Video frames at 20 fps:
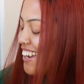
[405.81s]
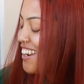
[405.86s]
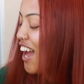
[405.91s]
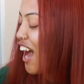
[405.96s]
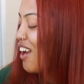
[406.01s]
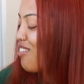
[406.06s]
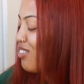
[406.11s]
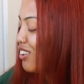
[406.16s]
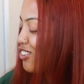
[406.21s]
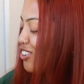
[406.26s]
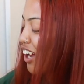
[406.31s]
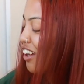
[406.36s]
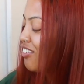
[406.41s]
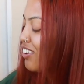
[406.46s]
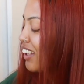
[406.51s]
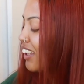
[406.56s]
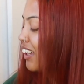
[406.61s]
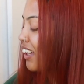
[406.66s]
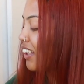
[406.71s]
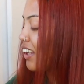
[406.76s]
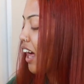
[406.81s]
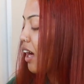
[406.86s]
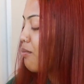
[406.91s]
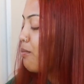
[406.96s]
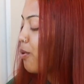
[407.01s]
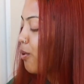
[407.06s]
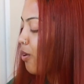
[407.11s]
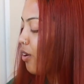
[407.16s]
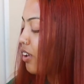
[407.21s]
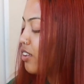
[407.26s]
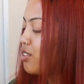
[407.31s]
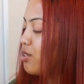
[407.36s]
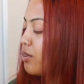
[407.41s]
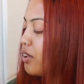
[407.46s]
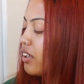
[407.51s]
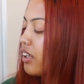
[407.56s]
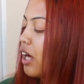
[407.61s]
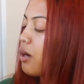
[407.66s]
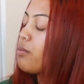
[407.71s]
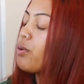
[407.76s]
Now I've been traveling like a lot more,
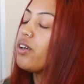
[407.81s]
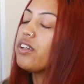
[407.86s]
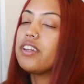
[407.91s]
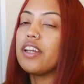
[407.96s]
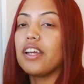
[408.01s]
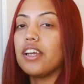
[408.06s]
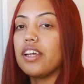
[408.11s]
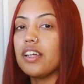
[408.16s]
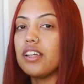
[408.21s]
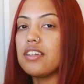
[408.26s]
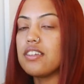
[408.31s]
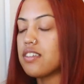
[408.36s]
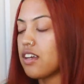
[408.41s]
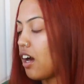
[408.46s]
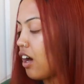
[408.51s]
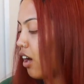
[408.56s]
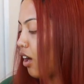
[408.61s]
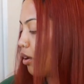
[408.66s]
doing a lot more things.